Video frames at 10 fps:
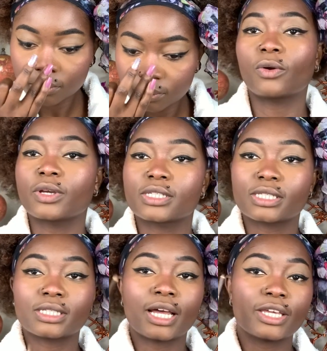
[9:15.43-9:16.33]
Always
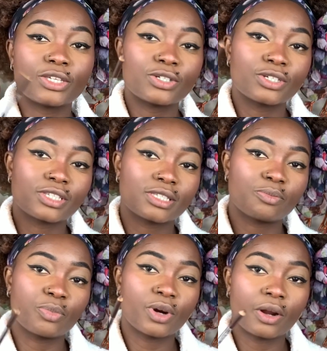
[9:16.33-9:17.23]
I use
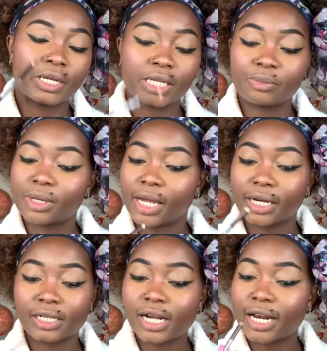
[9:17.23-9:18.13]
brown lip
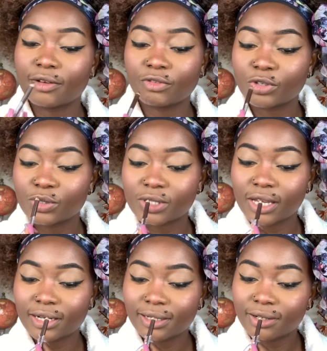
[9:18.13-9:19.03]
liner. I never use
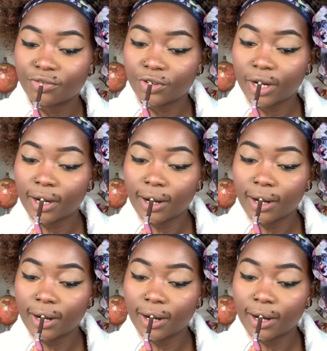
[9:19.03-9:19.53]
any different